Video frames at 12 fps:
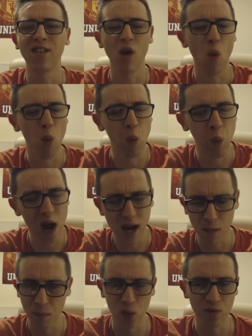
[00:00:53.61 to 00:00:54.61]
It's
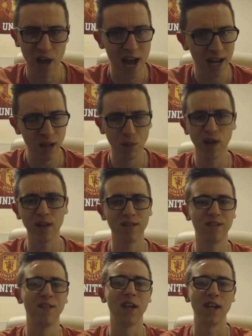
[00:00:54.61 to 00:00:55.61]
well above anyone
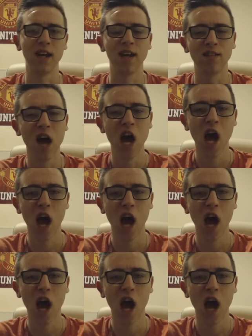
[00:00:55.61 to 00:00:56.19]
else in the leagues.